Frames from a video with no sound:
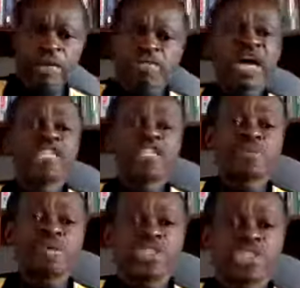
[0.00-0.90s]
In that
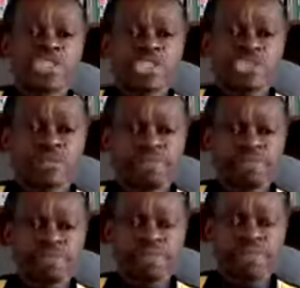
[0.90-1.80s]
speech,
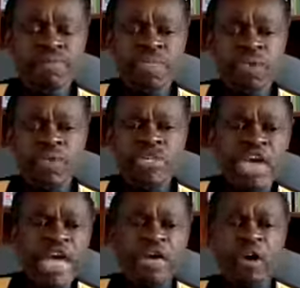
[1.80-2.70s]

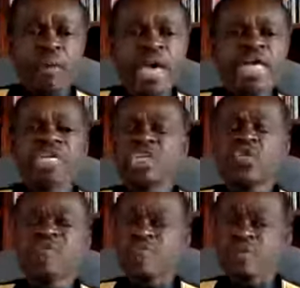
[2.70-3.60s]
which I commend
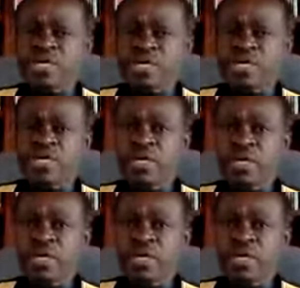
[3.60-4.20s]
to everybody,